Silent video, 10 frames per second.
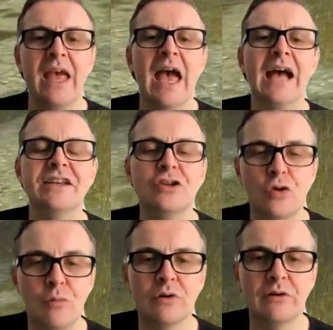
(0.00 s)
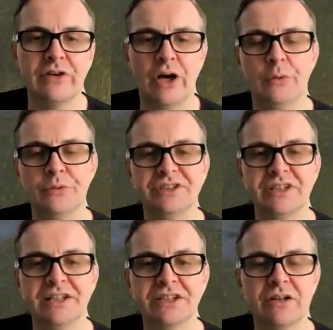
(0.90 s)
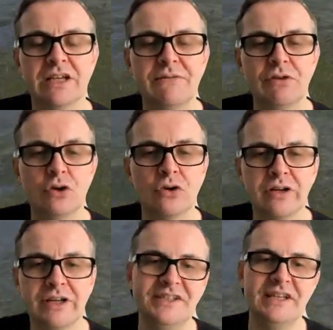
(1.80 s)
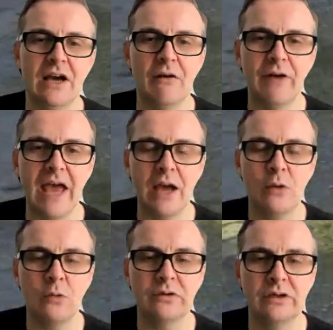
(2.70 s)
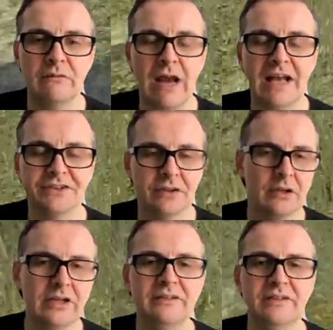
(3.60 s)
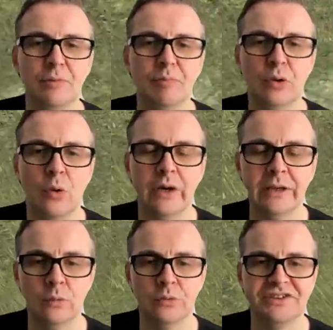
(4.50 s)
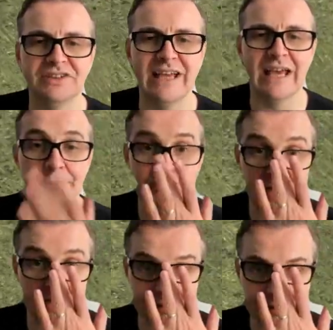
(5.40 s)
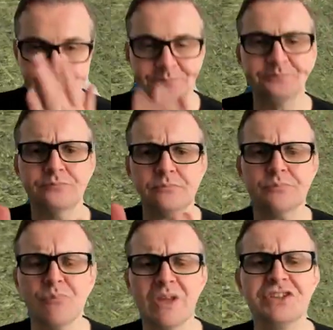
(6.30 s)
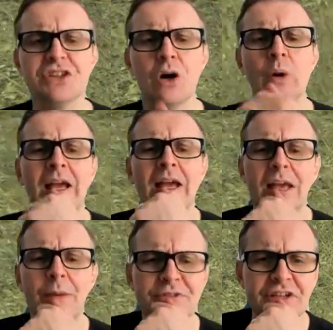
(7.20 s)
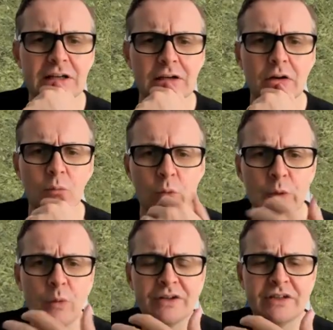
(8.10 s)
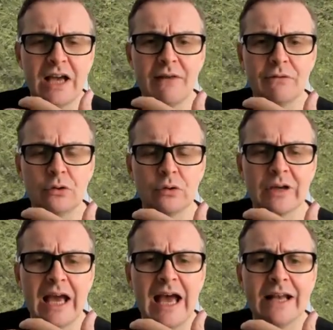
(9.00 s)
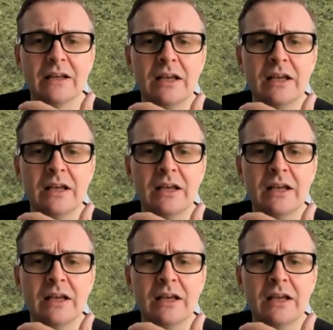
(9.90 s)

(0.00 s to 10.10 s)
and the number of those is going to give you a good idea of how the reds are likely to deploy once the game starts. So in particular, we want to have a look at